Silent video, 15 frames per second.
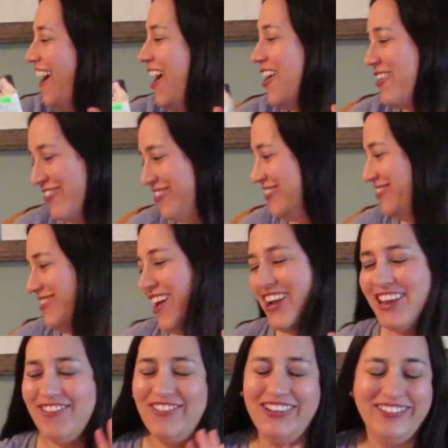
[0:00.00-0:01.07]
Um, not
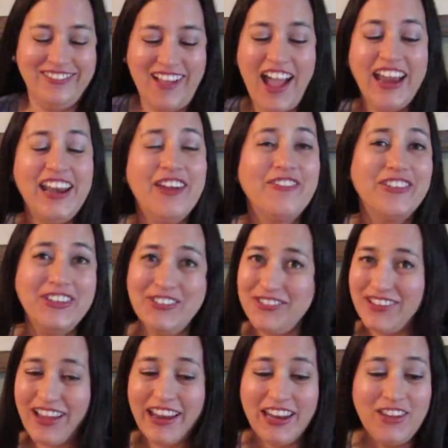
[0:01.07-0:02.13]
even. I never. I
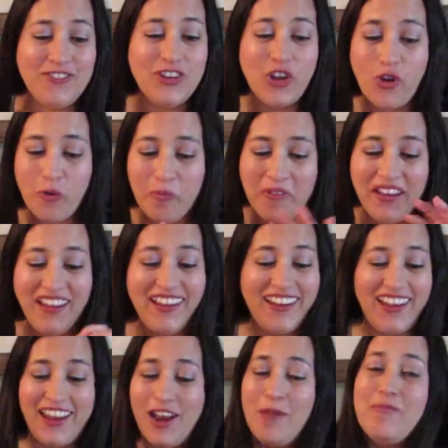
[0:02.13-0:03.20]
didn't even open
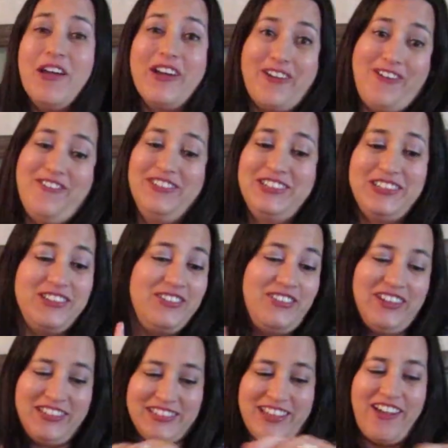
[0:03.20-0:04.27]
it, and I'm not going to.
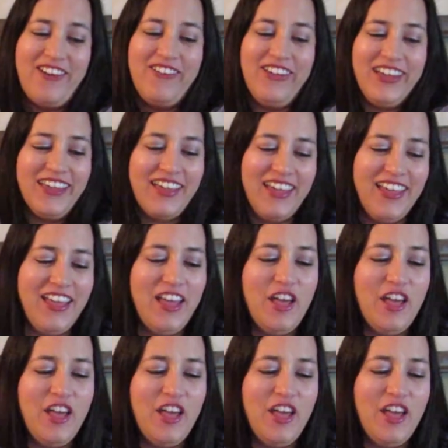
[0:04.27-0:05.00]
It's going.